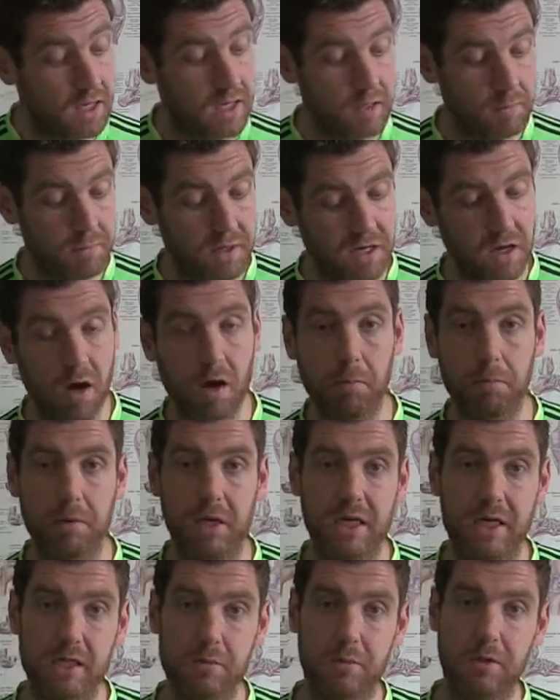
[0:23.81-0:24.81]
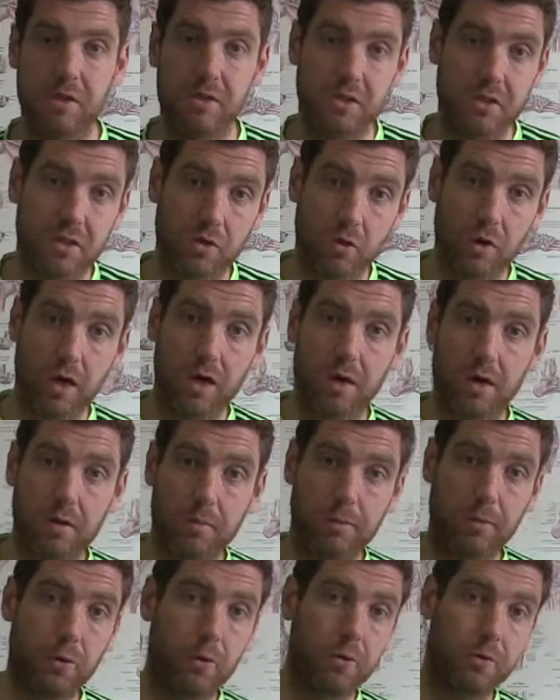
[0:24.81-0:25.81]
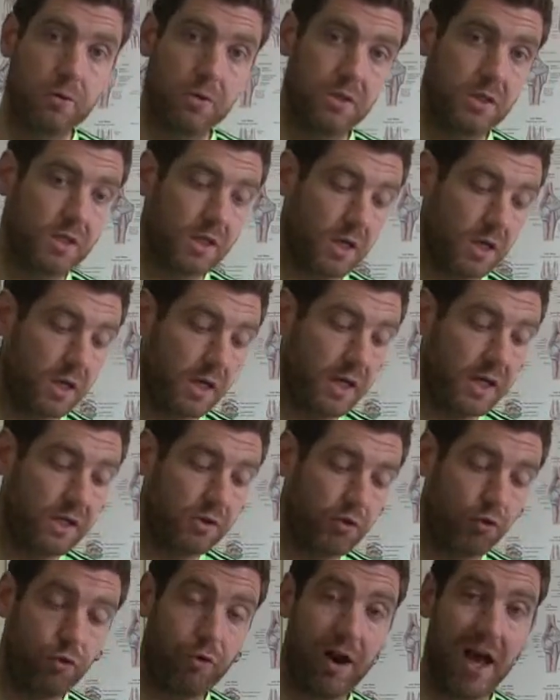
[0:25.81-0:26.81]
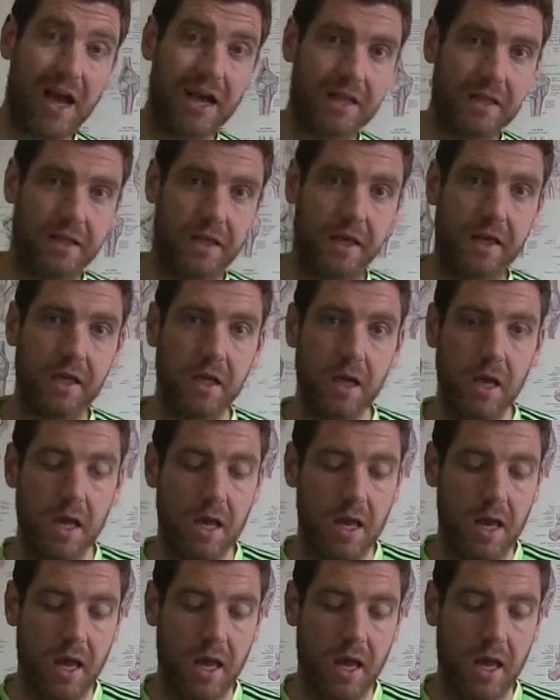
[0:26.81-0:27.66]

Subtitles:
a little bit complex because there's quite a lot of bones kind of interacting,